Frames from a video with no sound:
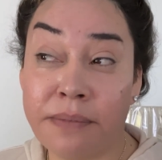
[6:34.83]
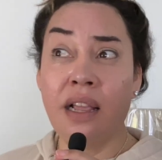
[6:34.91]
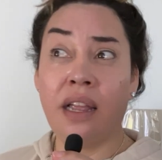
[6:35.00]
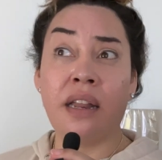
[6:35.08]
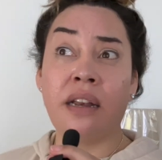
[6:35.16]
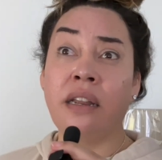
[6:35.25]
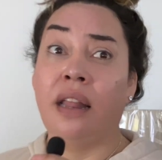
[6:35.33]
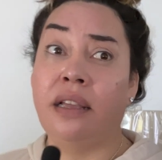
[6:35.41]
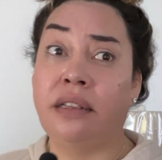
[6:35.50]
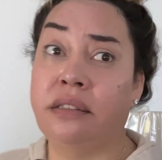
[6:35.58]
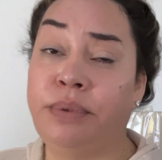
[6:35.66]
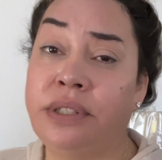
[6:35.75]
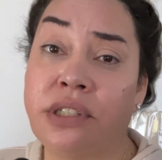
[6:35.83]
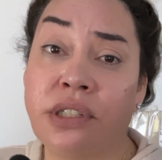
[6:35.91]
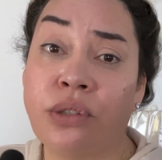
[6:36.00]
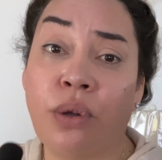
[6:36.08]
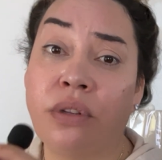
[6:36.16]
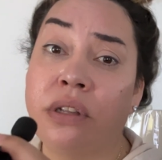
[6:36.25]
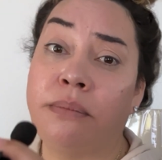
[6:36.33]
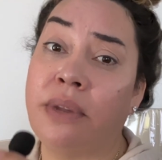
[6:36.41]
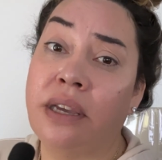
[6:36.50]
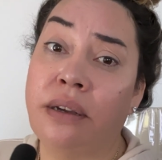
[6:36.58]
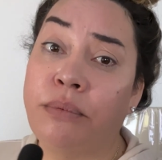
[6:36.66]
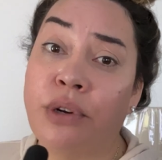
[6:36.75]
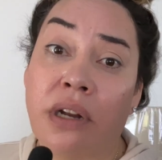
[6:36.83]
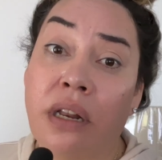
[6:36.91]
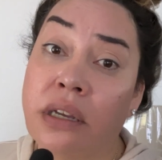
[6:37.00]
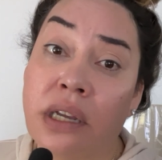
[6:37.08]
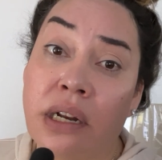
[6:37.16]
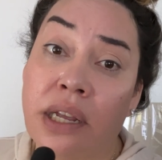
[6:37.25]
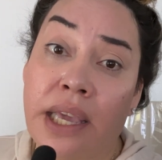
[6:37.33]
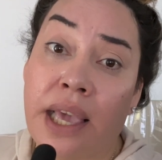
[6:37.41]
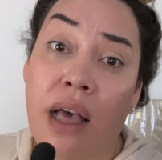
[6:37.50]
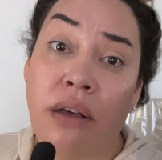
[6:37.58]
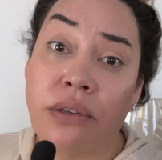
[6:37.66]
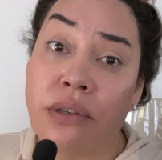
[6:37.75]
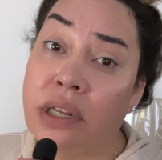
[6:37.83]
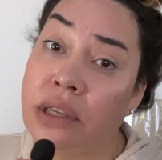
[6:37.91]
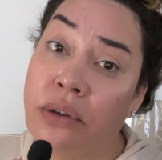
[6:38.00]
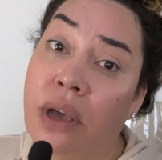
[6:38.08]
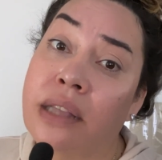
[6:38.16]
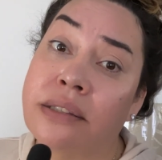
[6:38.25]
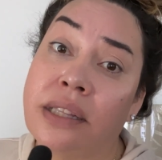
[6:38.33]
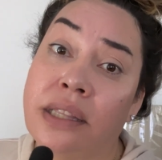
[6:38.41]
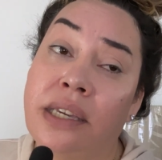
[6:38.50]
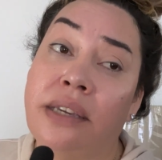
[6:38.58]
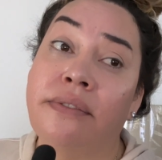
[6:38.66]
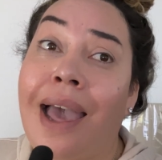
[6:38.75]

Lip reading: and like we just told him like, we're not looking to hang out, you got to leave.